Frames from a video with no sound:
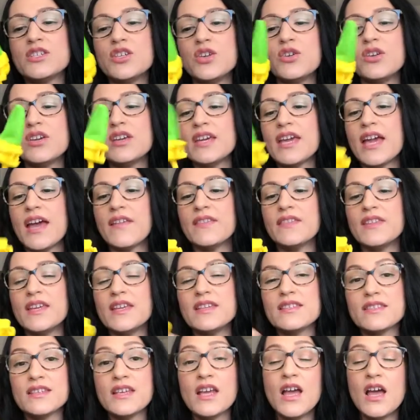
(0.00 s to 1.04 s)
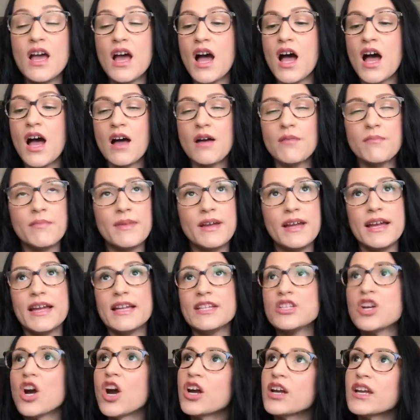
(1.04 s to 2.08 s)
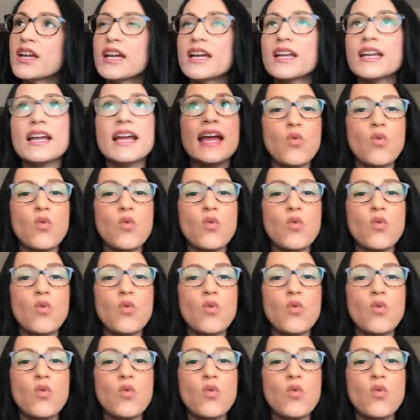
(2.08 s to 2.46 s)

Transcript: You can get these at Target,